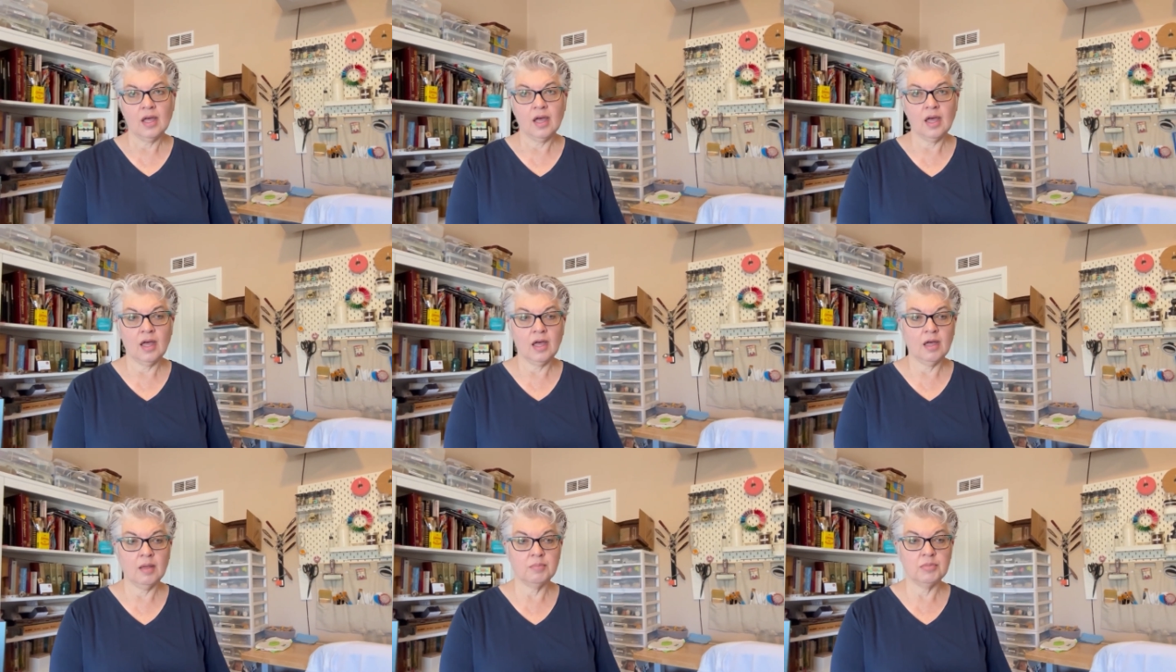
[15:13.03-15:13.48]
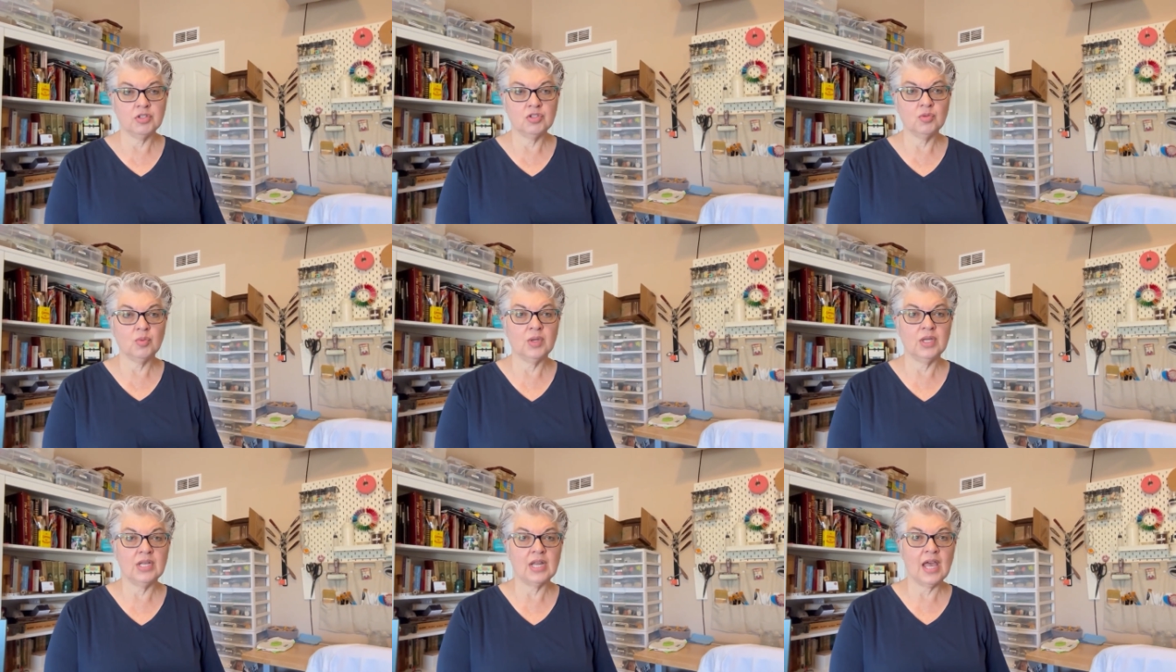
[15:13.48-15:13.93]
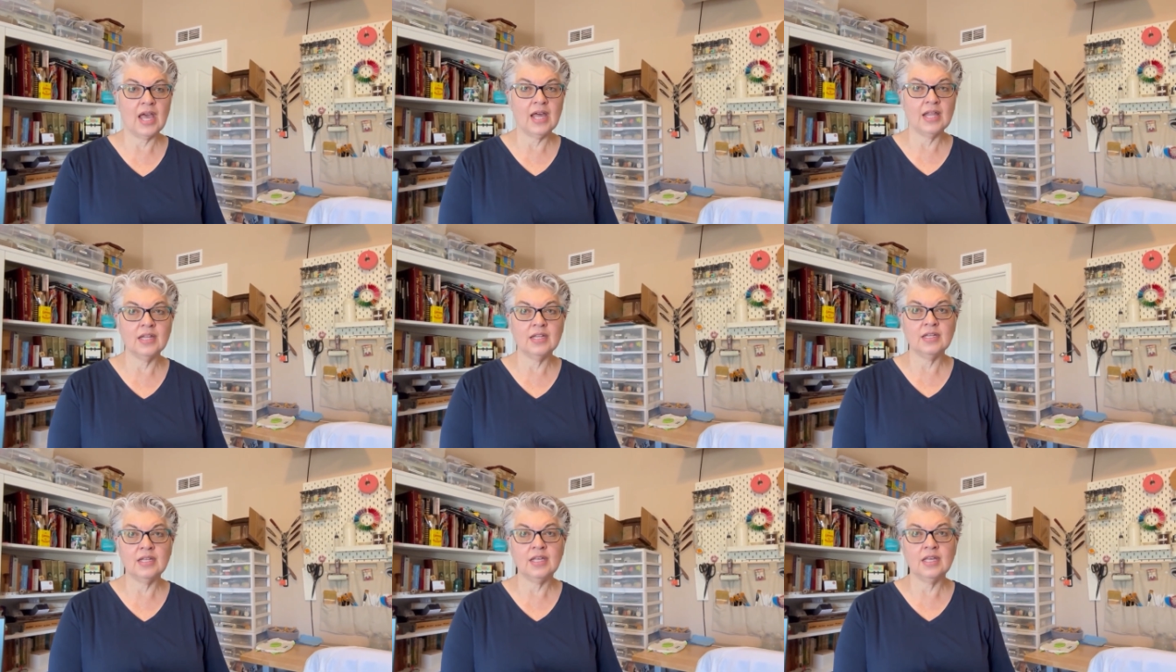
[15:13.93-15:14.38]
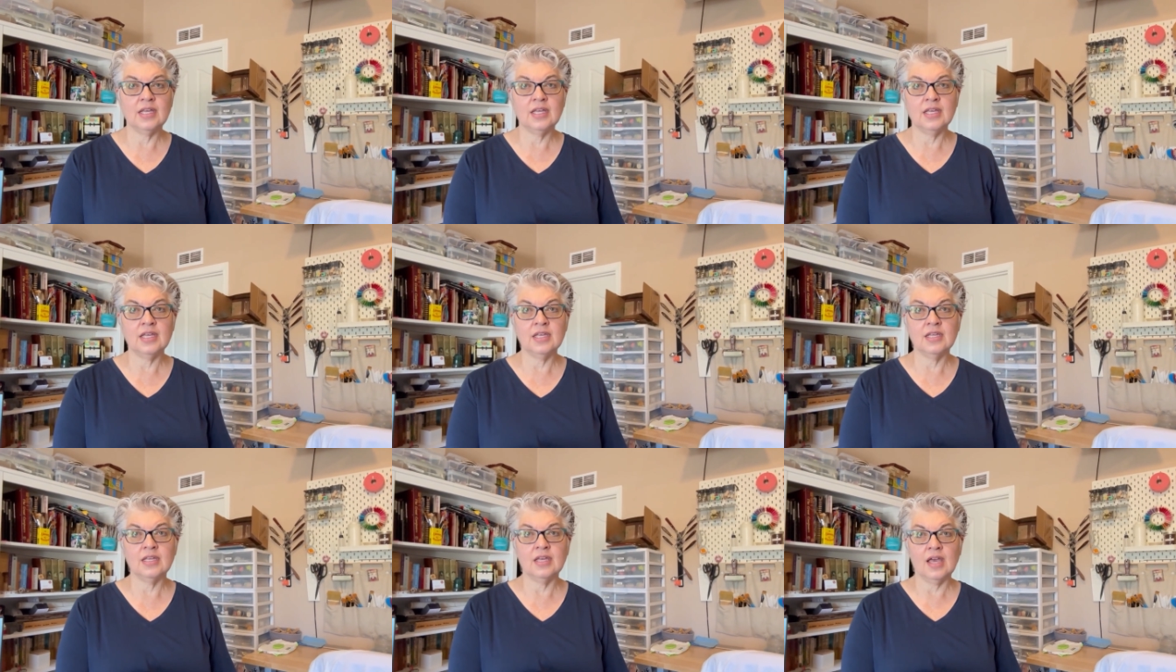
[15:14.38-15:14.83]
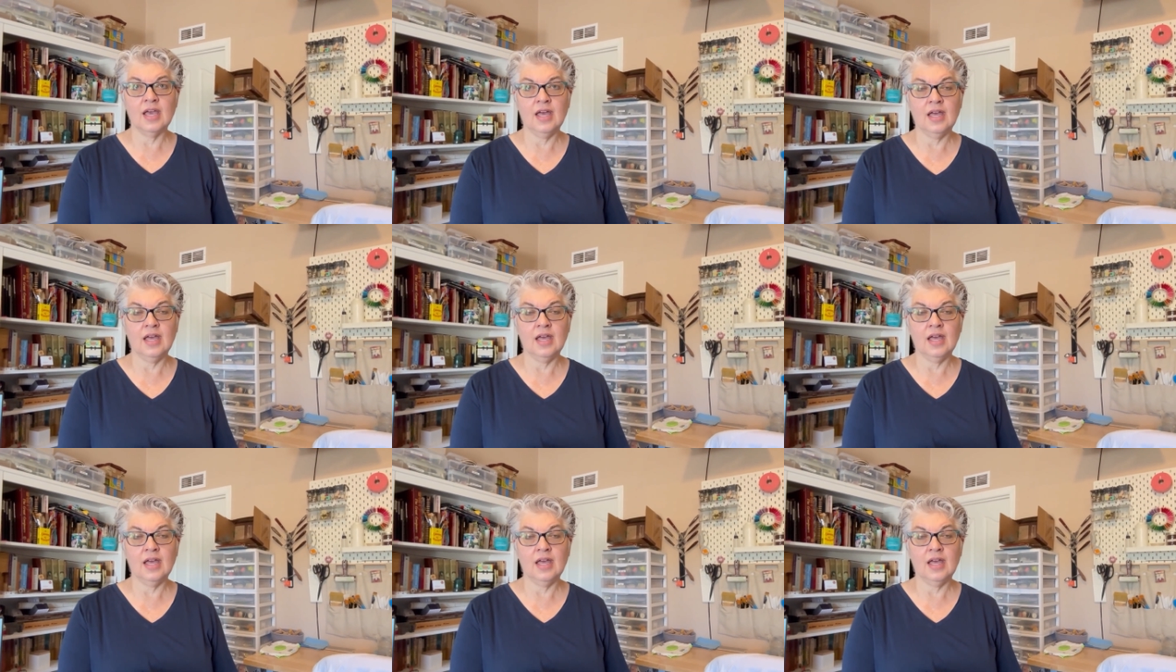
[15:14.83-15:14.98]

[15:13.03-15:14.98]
um, between editing